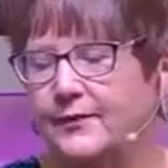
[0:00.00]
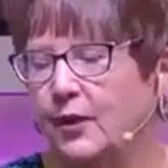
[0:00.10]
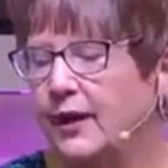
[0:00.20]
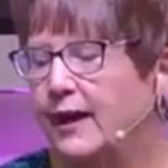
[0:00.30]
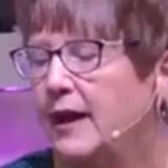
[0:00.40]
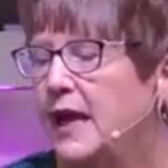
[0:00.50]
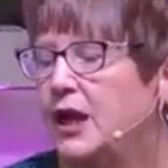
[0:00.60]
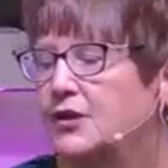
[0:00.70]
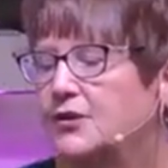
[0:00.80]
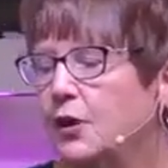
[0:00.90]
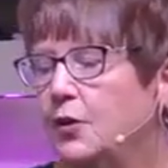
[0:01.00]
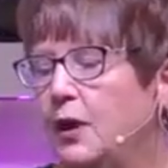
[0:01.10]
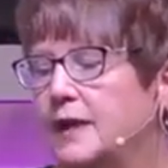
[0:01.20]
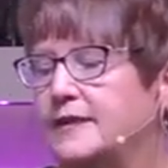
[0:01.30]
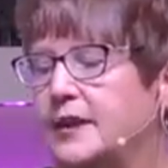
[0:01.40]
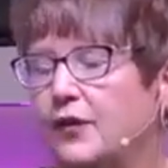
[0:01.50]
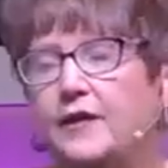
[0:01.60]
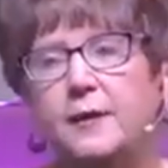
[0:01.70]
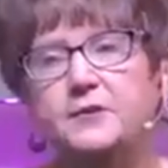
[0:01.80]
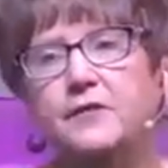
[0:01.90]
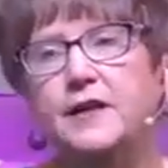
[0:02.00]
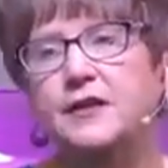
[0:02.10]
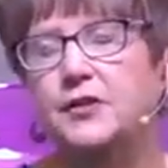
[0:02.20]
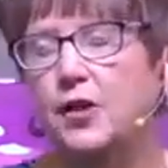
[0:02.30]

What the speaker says: Okay? So self-observation